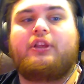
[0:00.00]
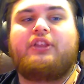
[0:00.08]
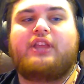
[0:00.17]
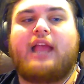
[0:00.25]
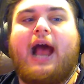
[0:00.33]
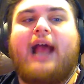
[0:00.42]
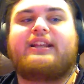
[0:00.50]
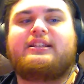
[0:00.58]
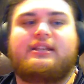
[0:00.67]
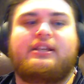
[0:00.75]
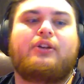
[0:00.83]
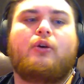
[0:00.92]
the
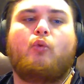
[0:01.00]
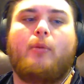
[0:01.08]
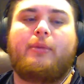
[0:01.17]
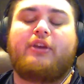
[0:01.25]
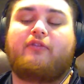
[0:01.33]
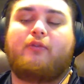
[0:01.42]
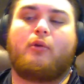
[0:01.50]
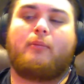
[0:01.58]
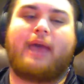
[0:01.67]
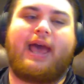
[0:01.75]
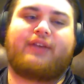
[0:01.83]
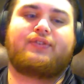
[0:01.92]
ideal woman for
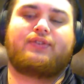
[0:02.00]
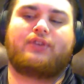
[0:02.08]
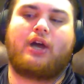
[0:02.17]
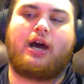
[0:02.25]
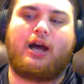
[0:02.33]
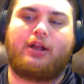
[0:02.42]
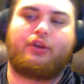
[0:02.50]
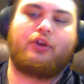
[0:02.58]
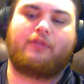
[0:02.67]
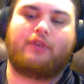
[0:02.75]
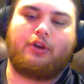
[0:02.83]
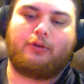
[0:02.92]
Max,
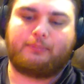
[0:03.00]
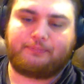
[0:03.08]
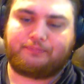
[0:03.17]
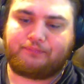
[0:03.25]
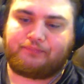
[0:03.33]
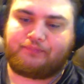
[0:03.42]
Goofy. Roxanne?